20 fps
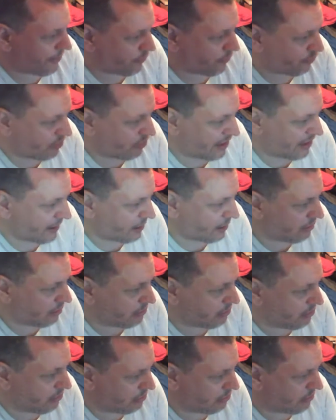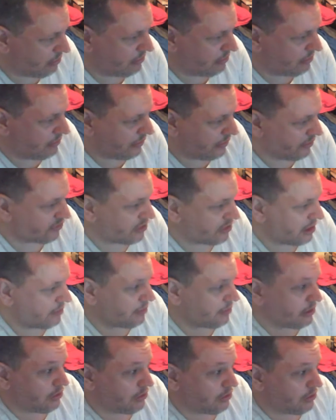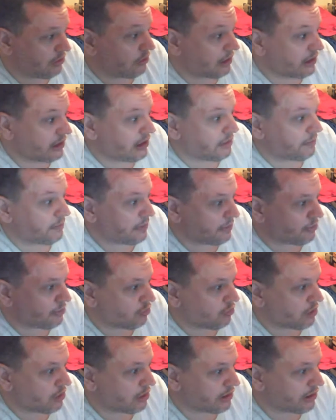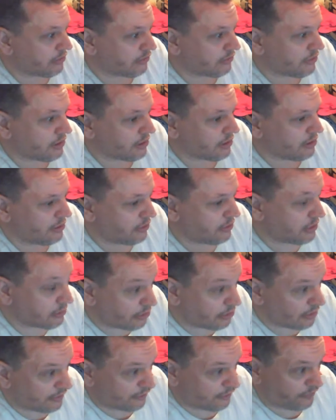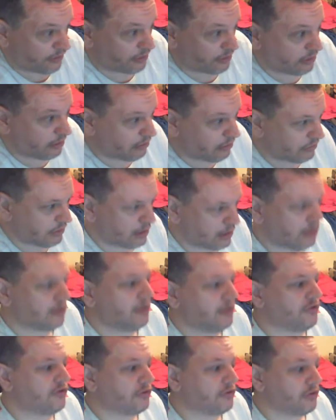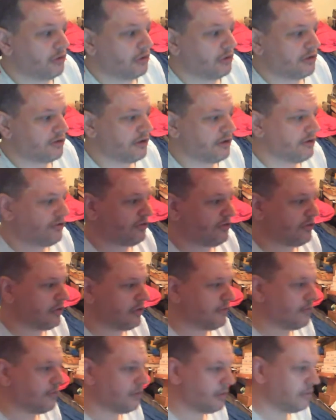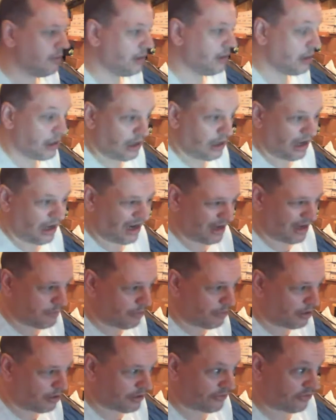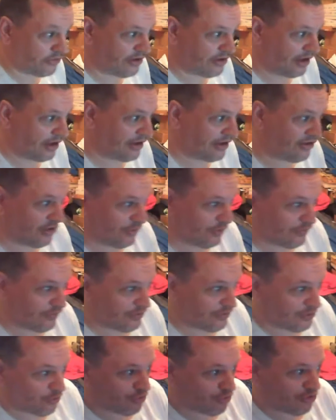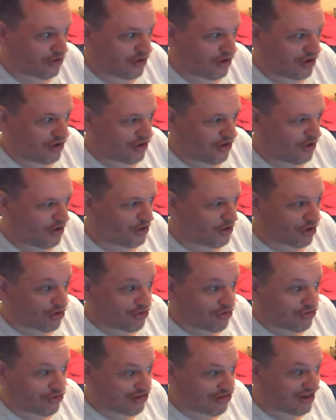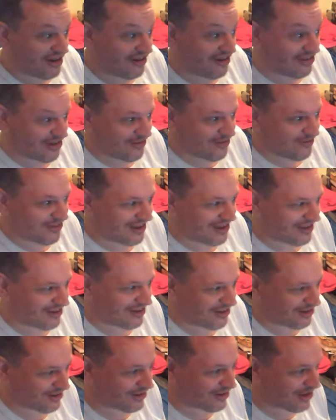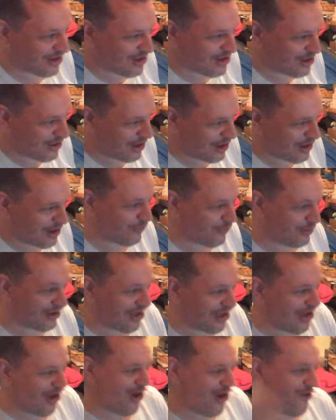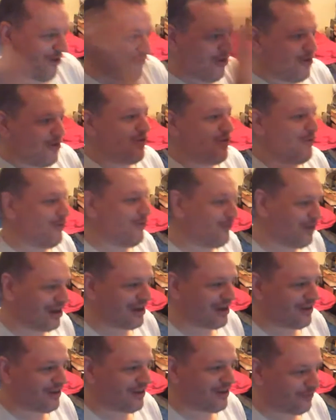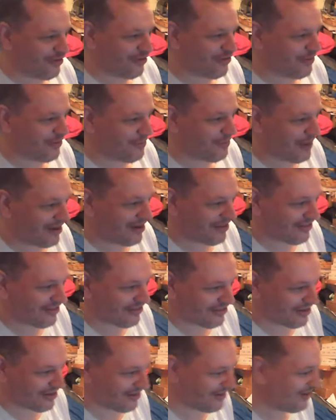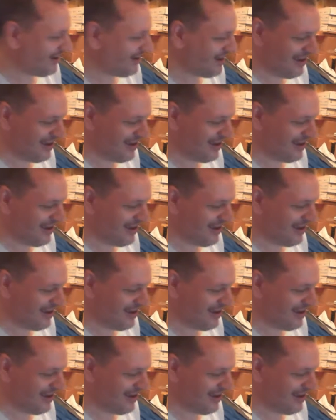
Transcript: rubbish out, it'll lake a bit more cleaner, in it, and you might think, oh yeah, that's a good idea, Steve, you know, and it might set off a little kind of craze over there, and everyone don't know that we're fucking fishing magnets, and